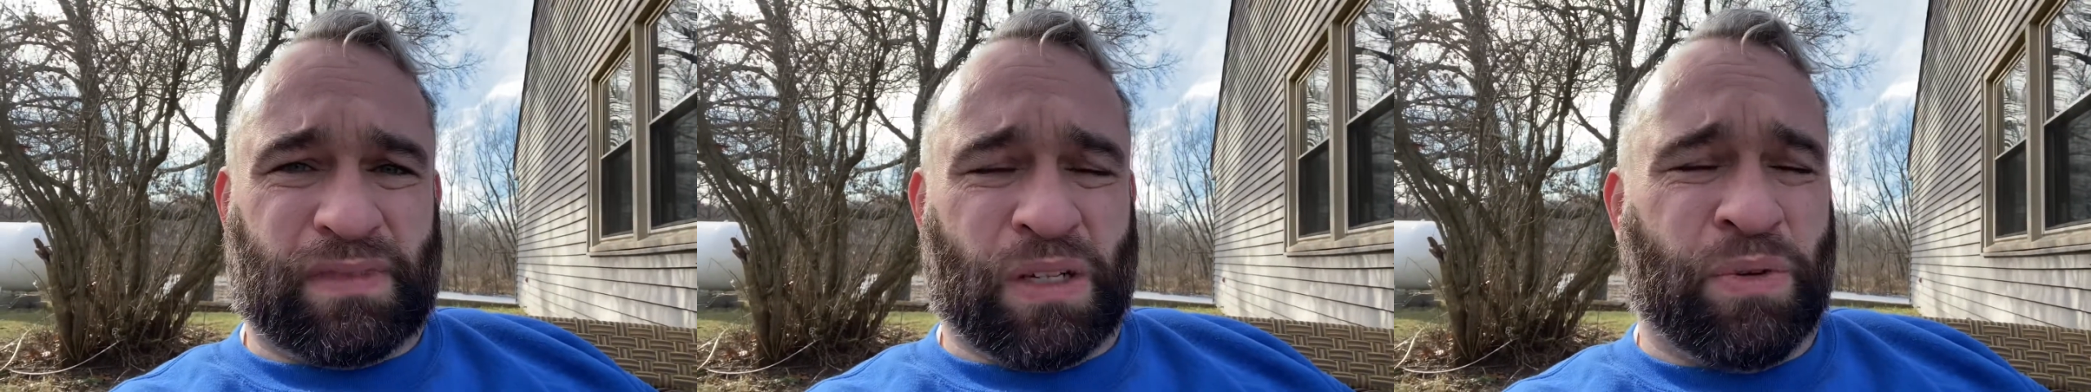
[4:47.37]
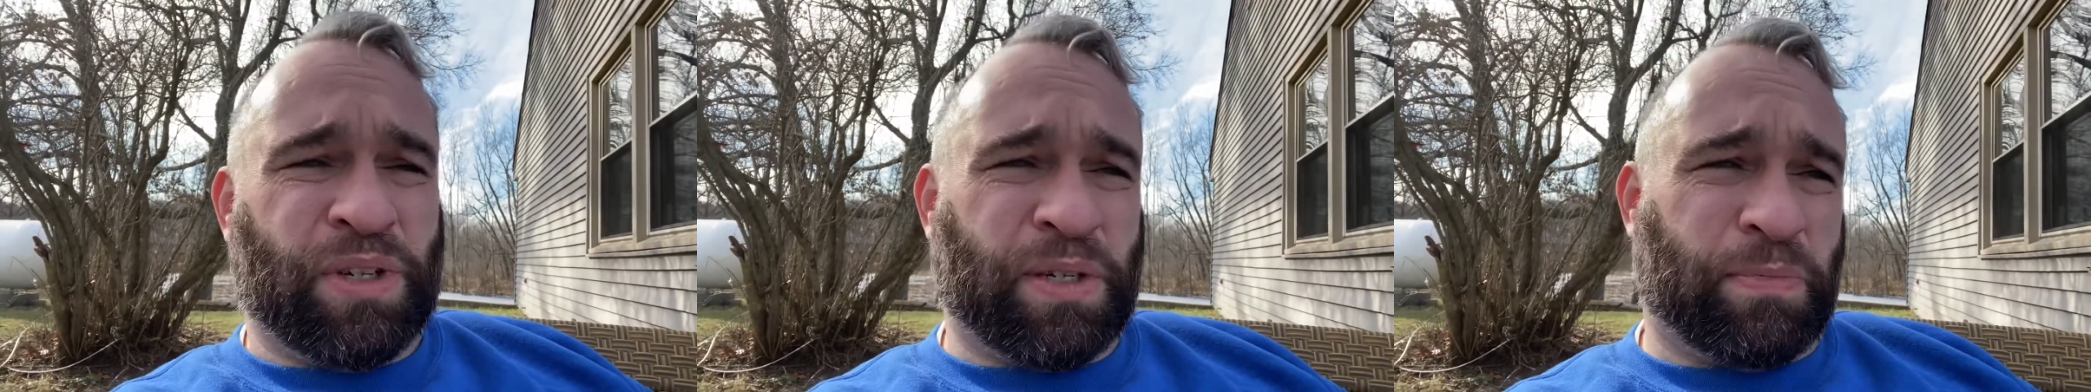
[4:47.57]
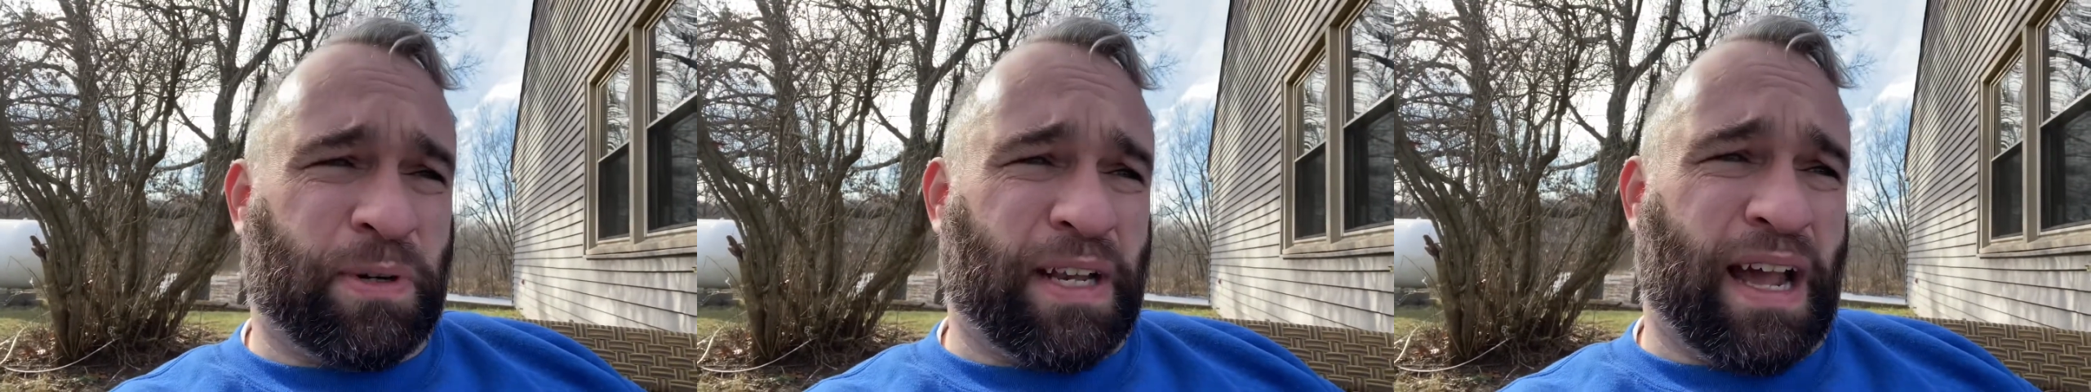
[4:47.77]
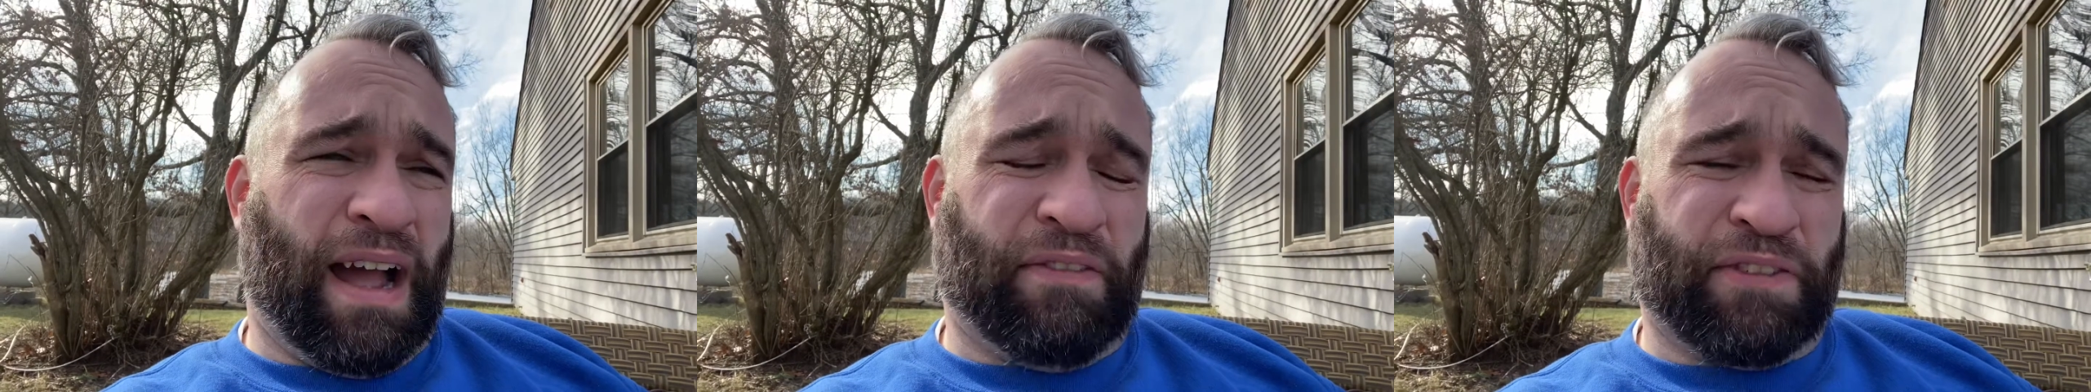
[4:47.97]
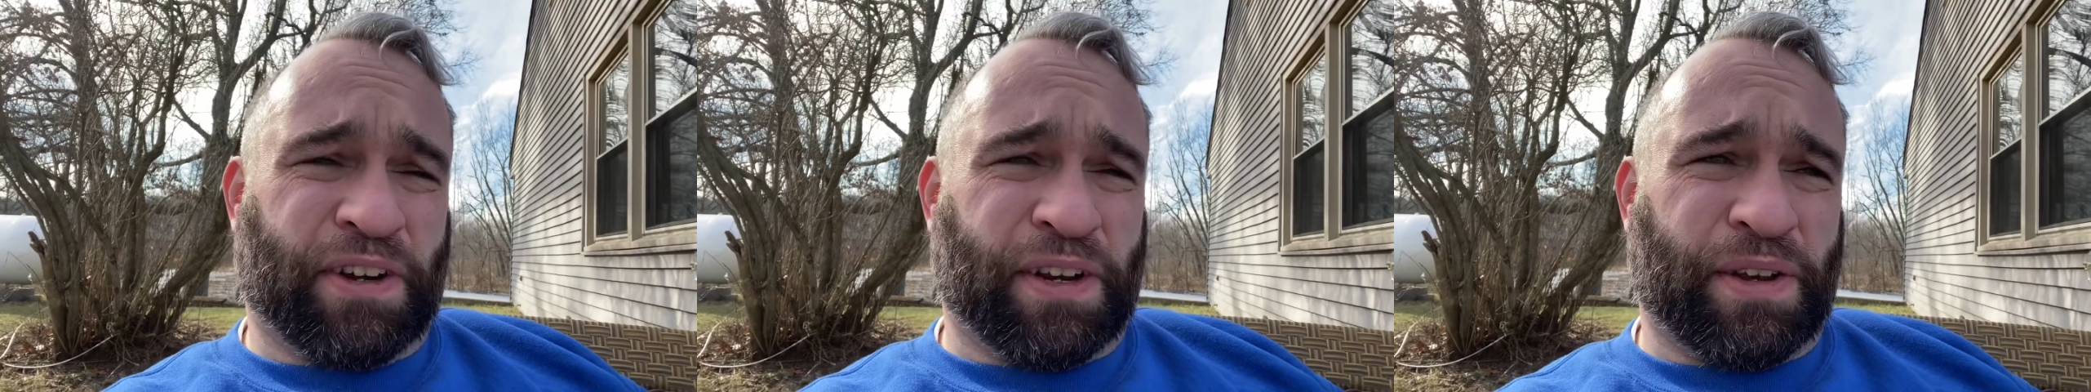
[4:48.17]
which is pretty
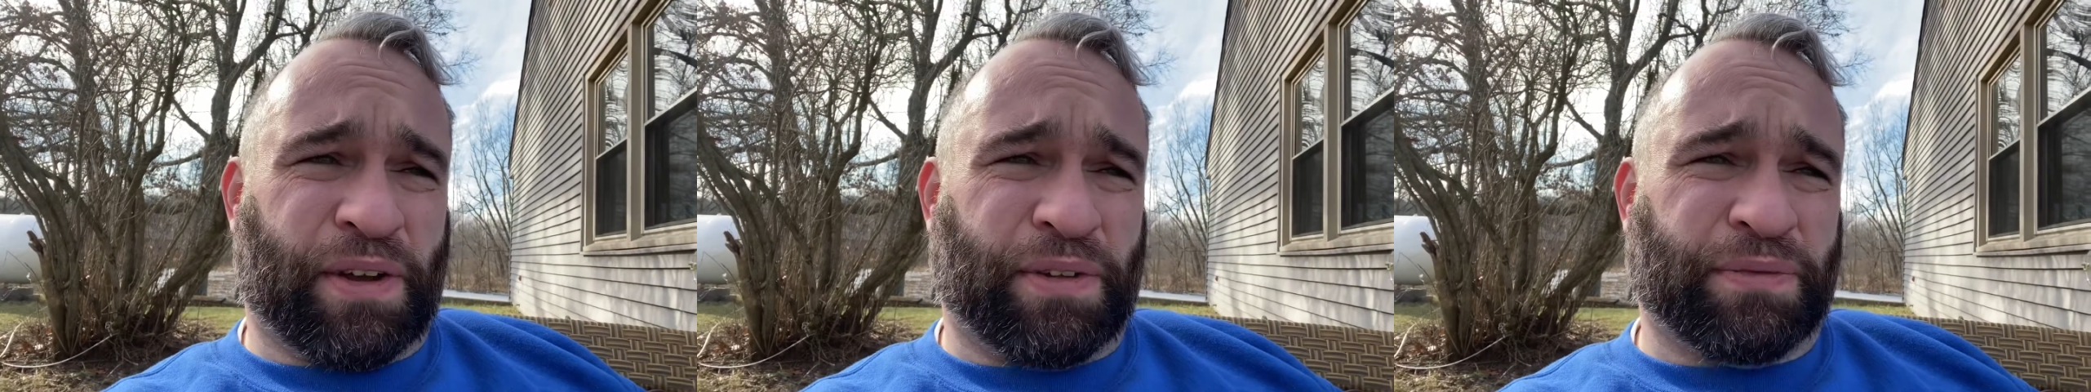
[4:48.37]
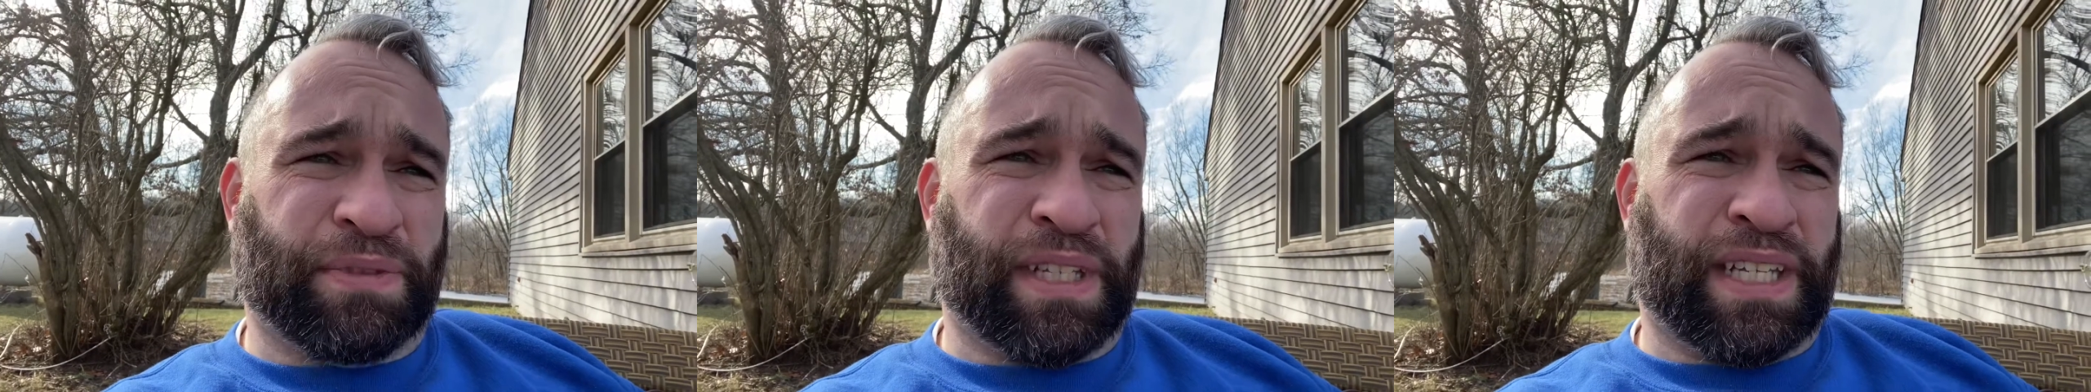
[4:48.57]
hot for an adult.